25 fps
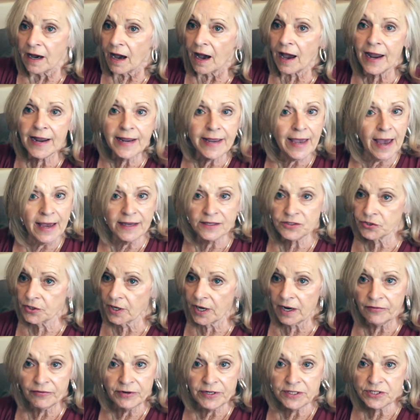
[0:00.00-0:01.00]
I ask
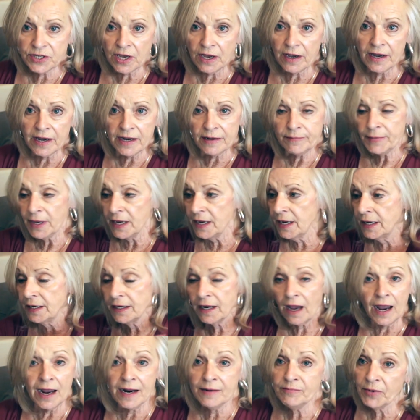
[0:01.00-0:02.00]
every time, and
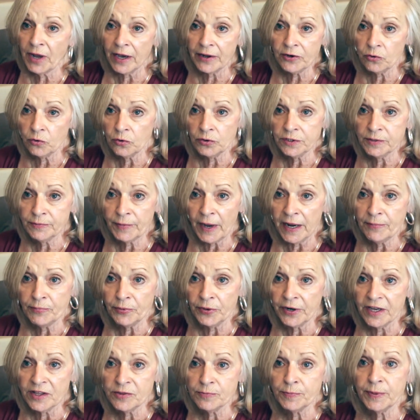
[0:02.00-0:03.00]
I'm not holding my
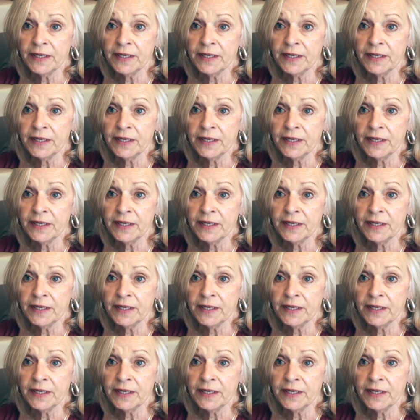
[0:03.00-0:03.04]
breath,